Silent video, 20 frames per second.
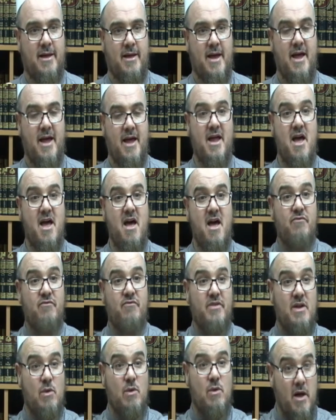And
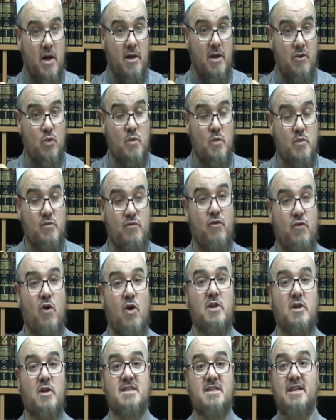everyone who
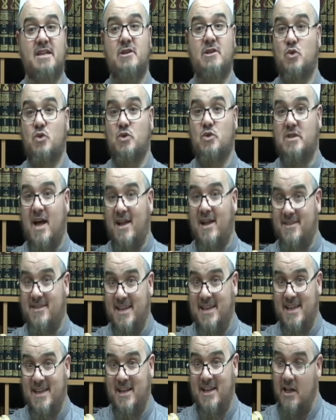falls into
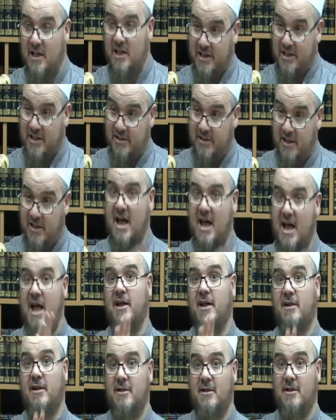ta'til,
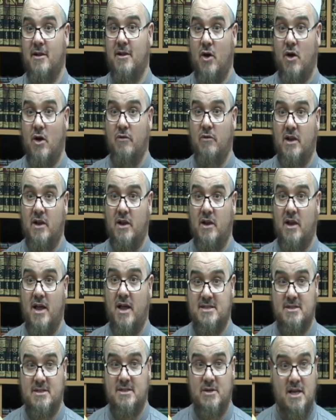denial of Allah
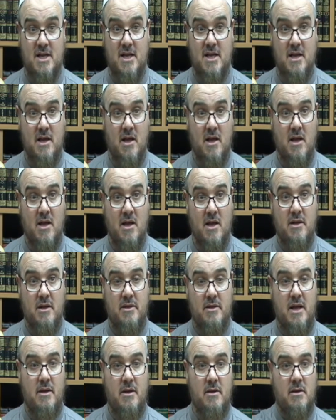Azza wa Jal,
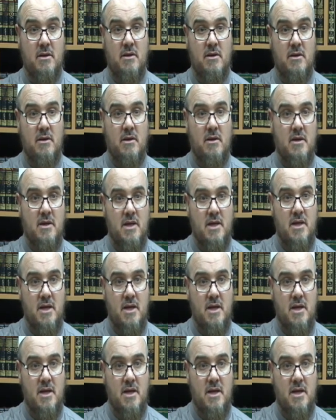then he